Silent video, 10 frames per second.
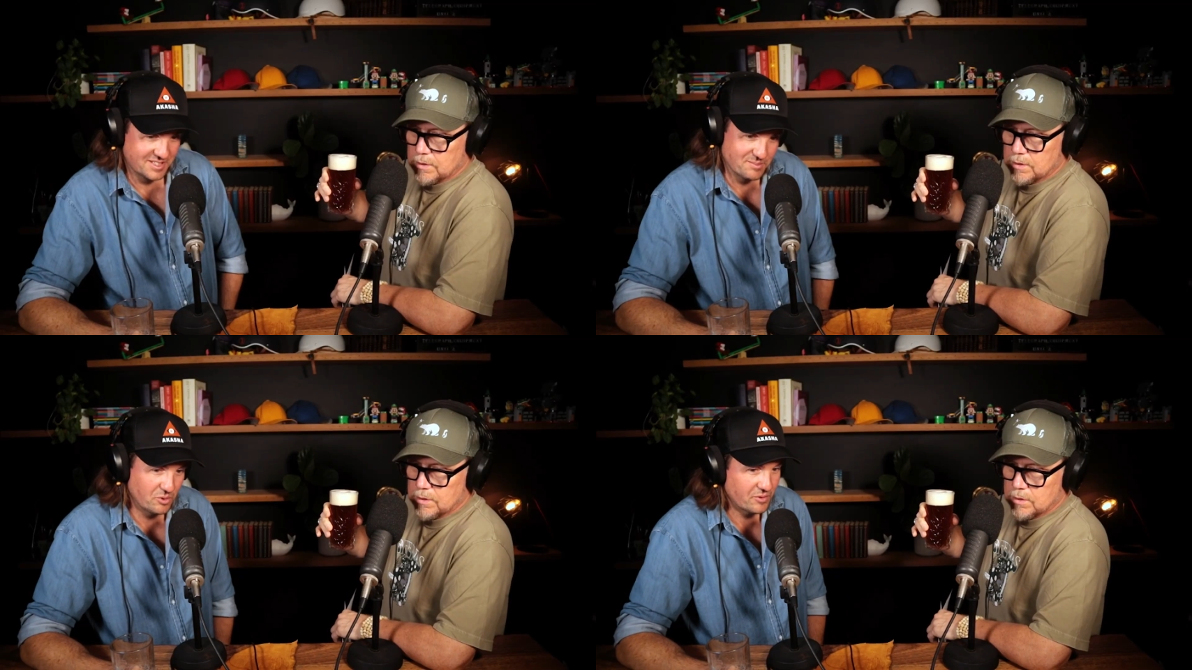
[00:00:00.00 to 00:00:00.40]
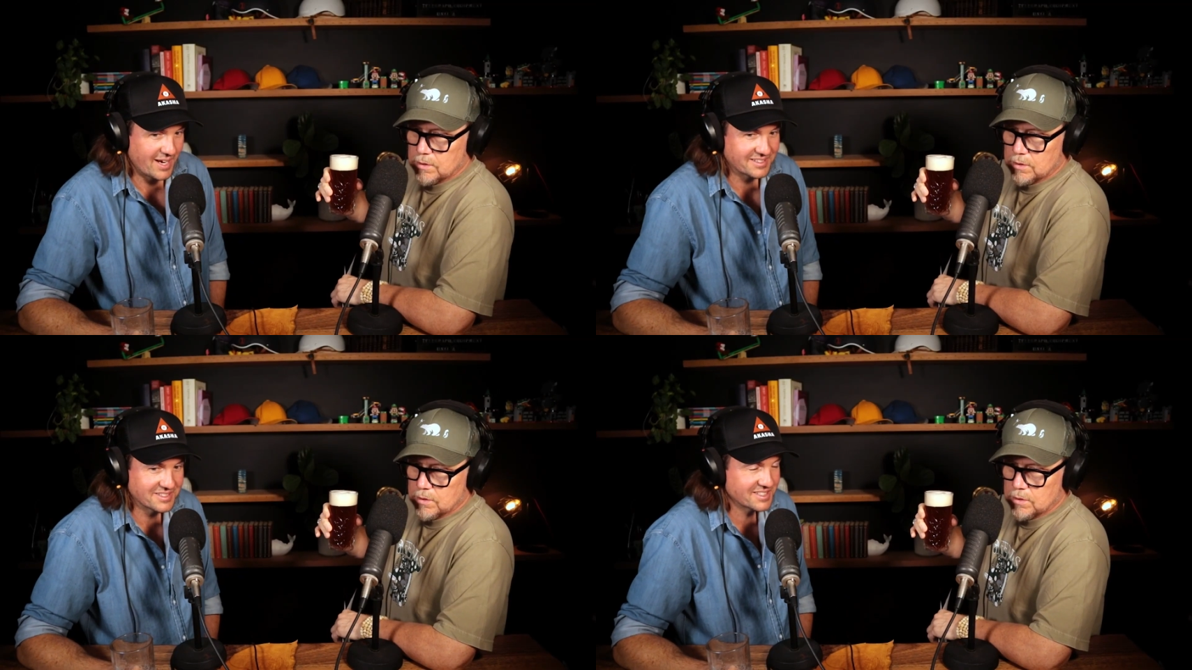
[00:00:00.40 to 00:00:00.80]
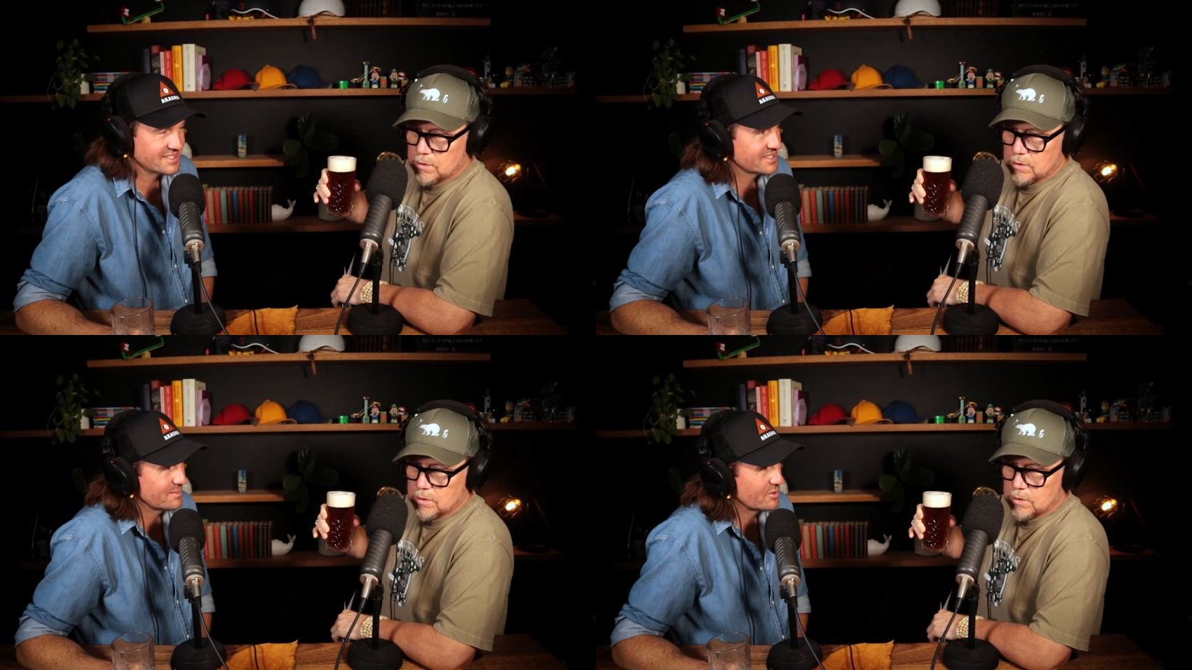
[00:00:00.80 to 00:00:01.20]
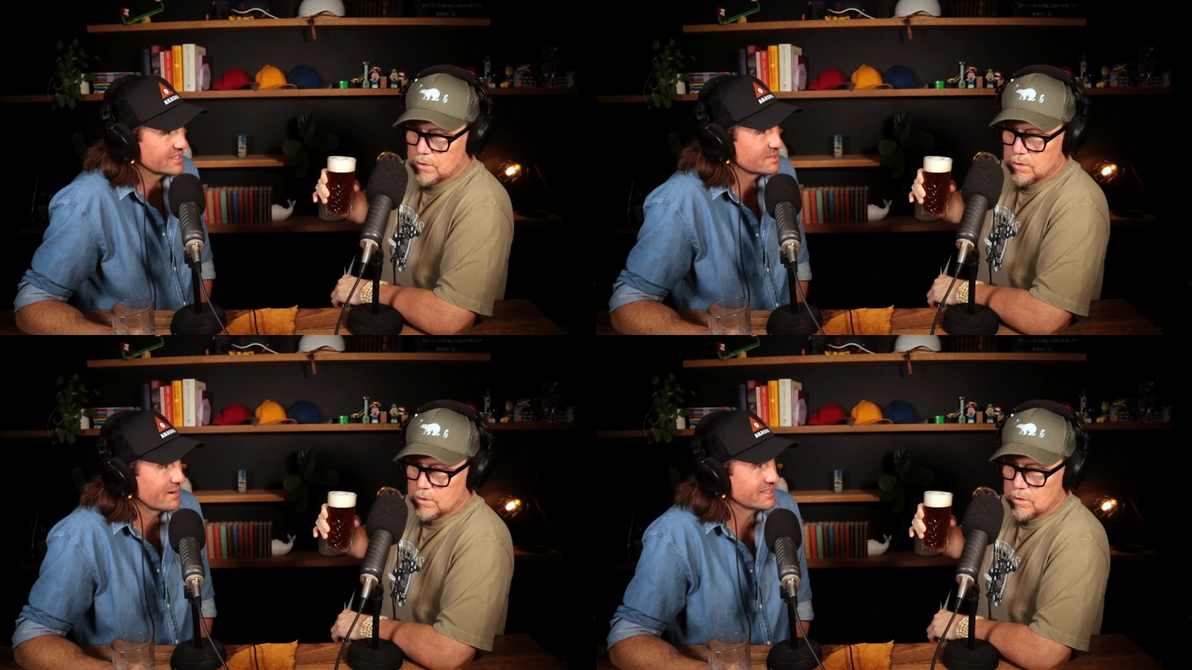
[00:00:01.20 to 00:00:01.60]
Speaker 1: Small reactors in the
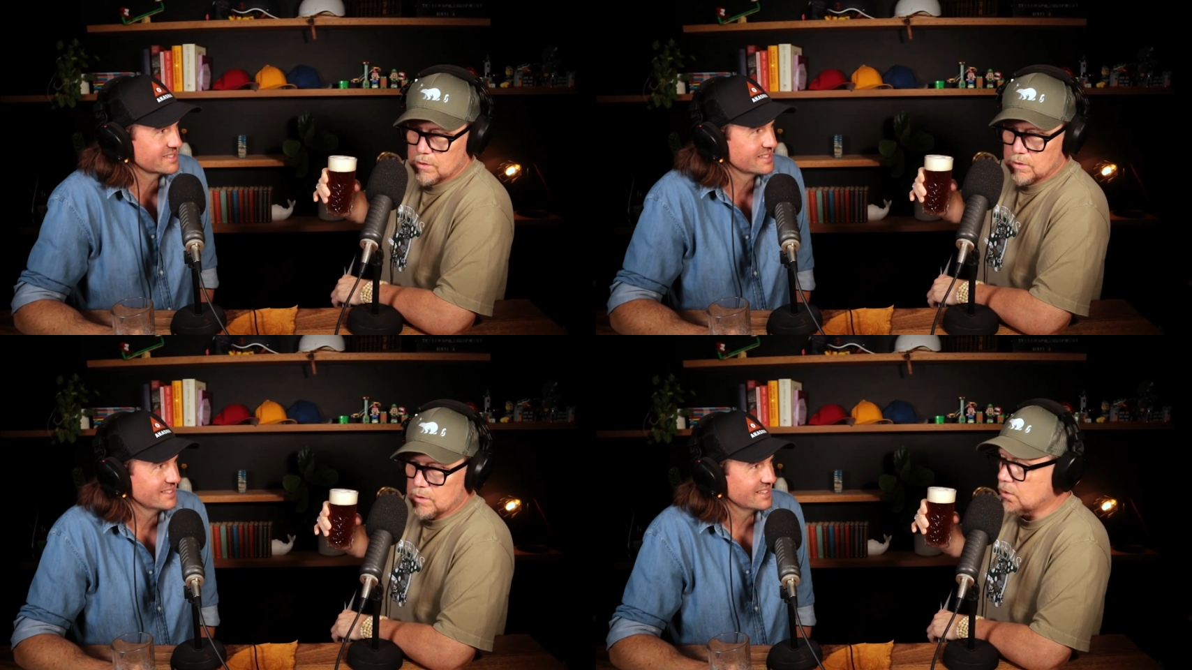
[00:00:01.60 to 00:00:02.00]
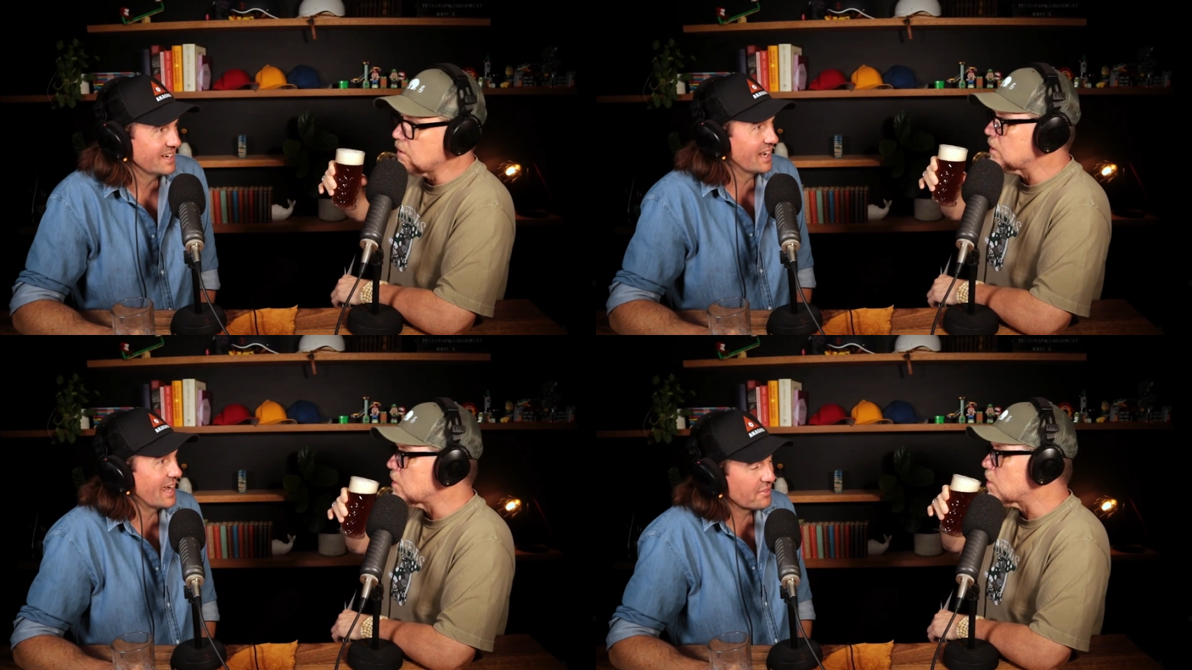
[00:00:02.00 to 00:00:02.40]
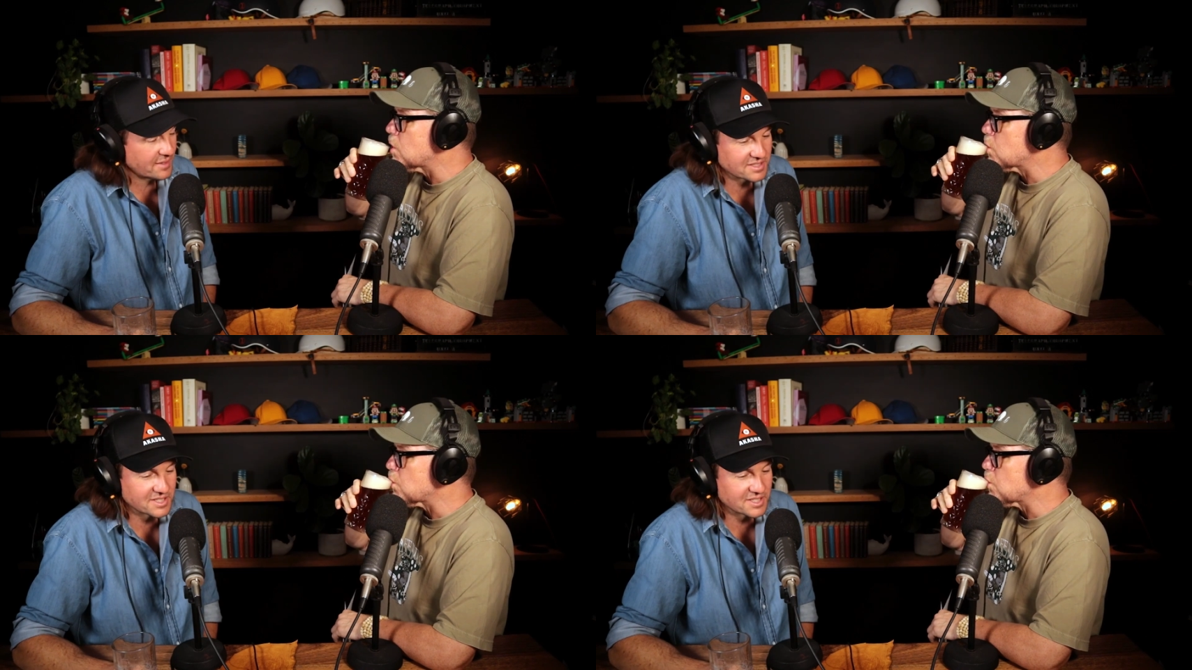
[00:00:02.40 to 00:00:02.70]
submarine space allow things